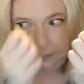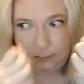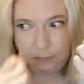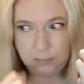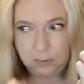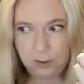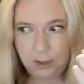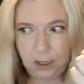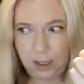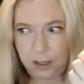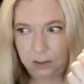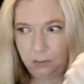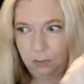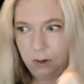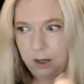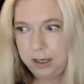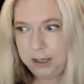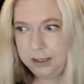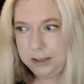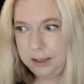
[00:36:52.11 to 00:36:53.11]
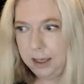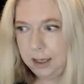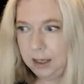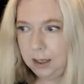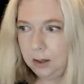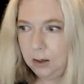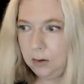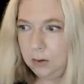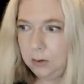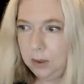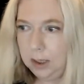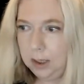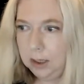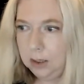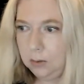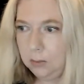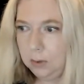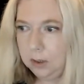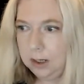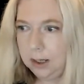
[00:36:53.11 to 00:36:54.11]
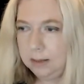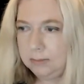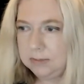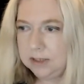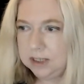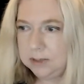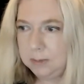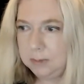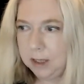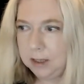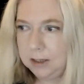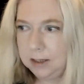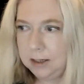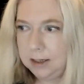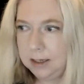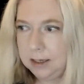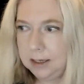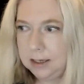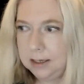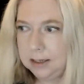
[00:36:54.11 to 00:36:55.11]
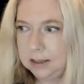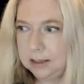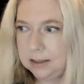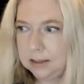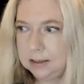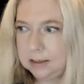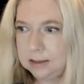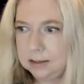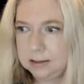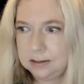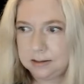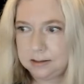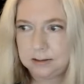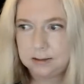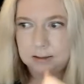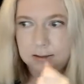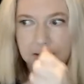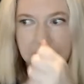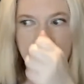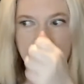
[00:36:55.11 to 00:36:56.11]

Okay, right now, what I'm smelling is